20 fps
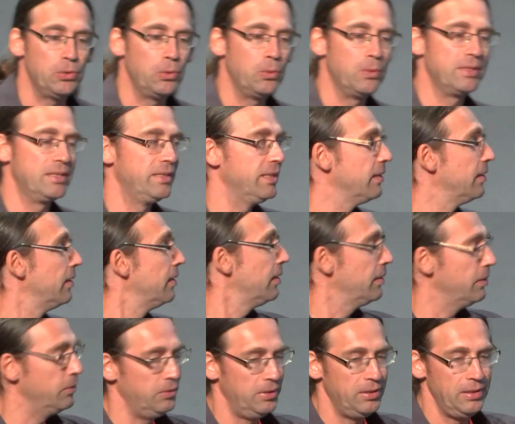with the
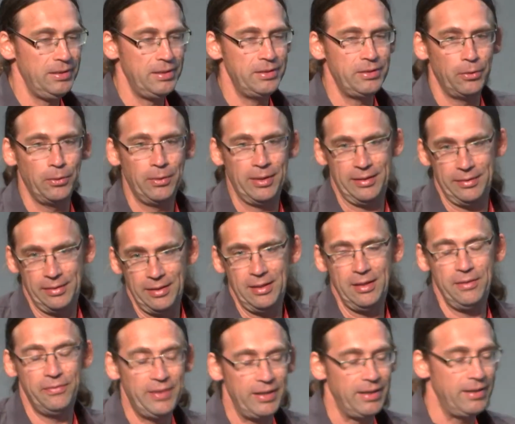utility token,
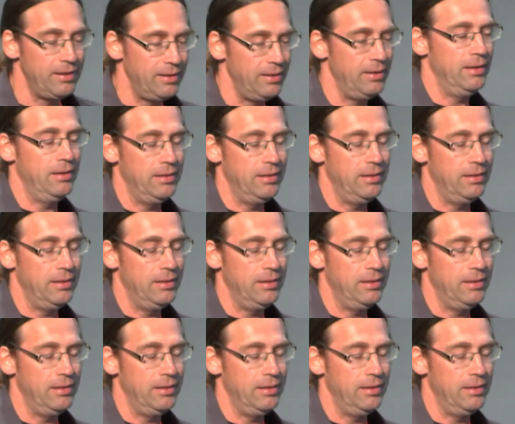if they